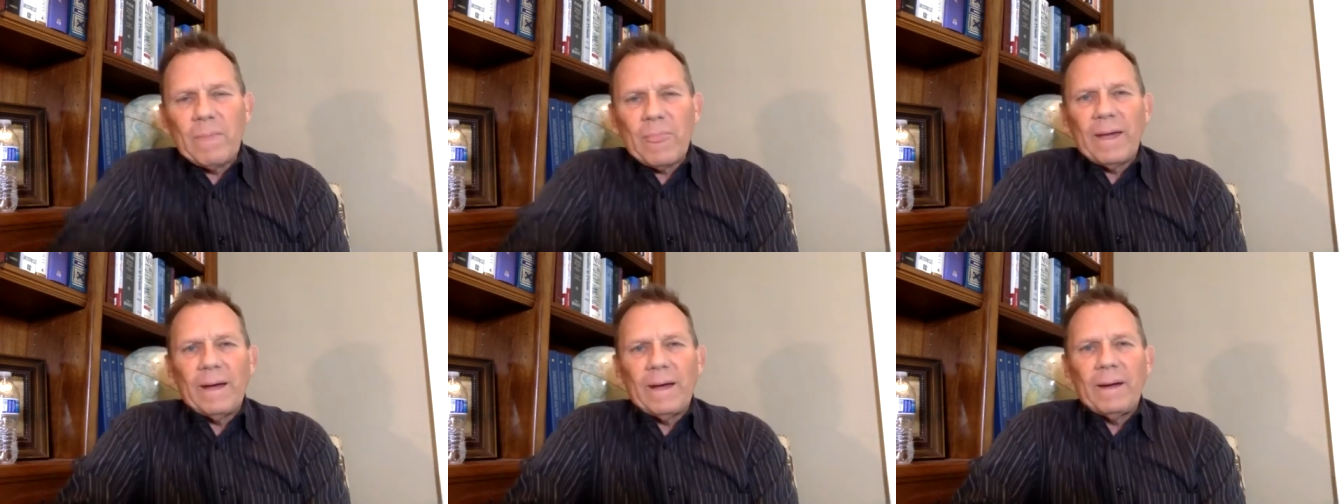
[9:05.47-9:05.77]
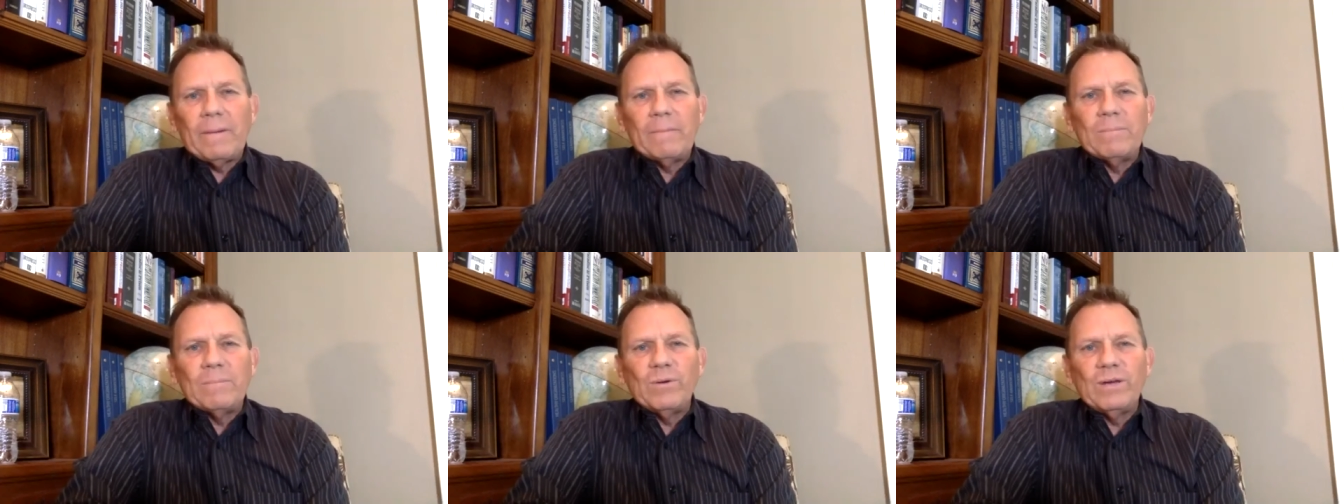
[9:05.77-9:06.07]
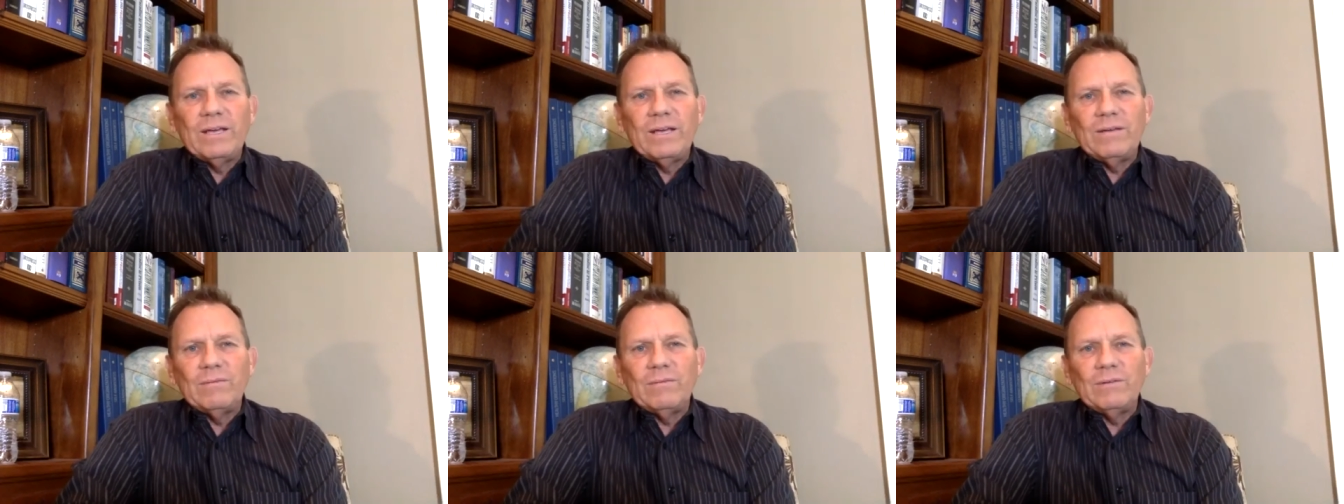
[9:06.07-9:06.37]
uh,
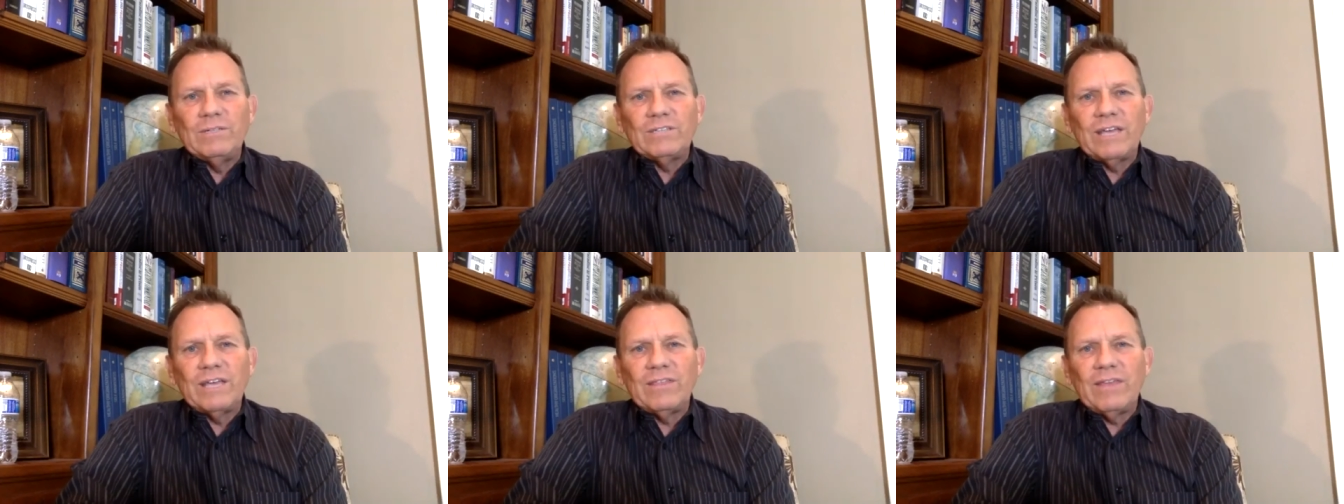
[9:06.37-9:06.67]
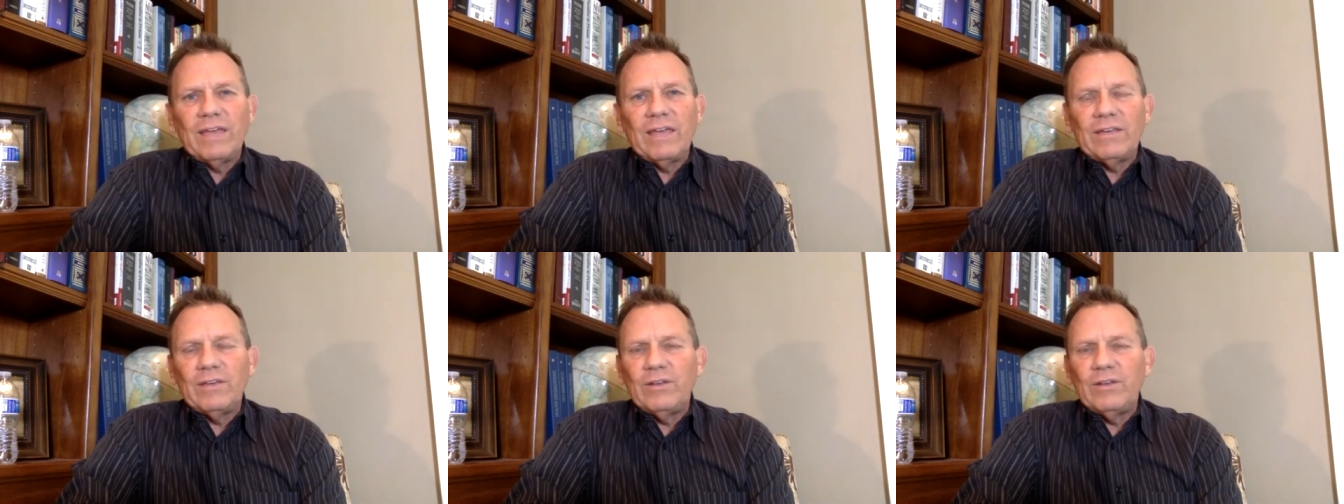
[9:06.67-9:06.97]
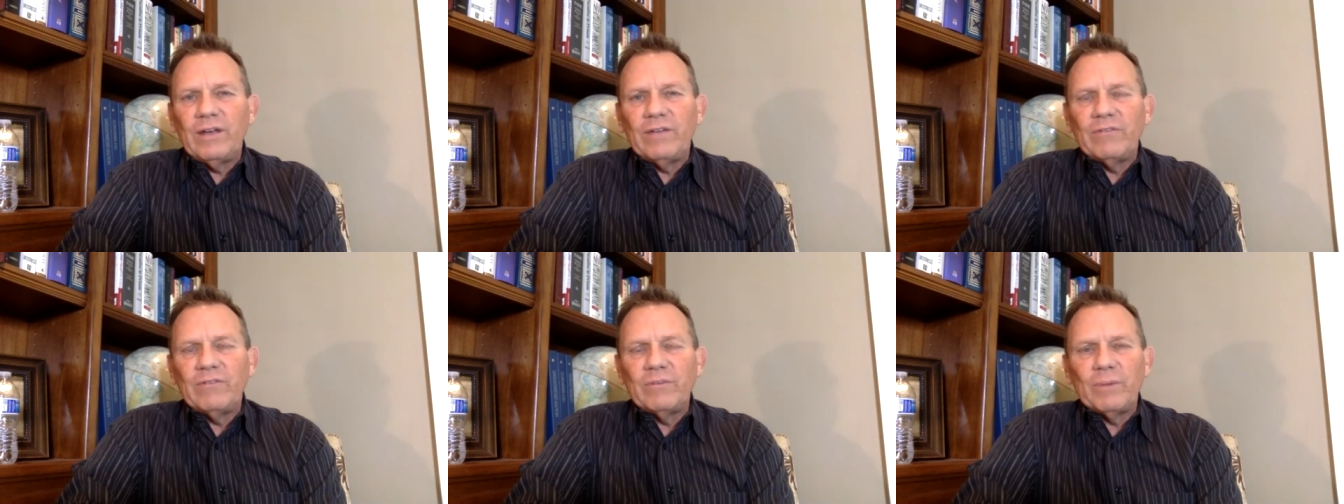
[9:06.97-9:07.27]
we we say thank you to
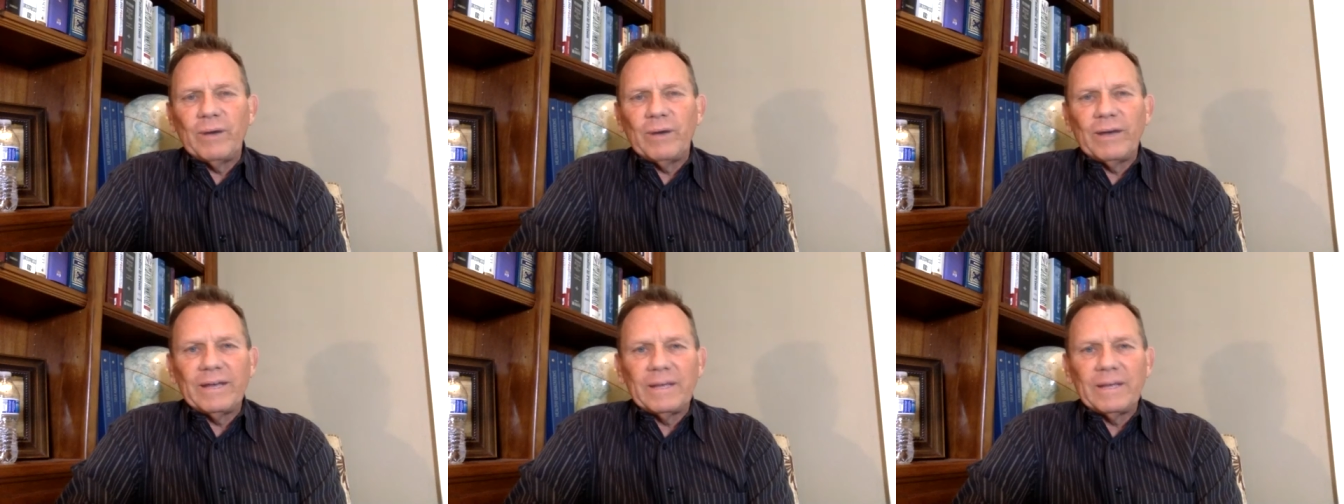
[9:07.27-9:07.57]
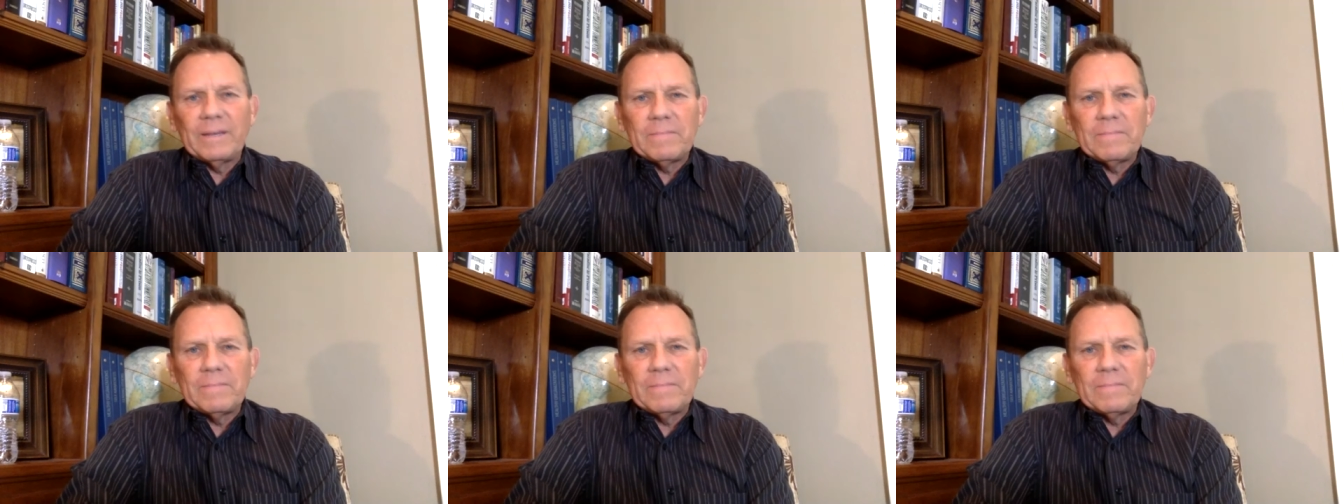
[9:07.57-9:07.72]
everybody?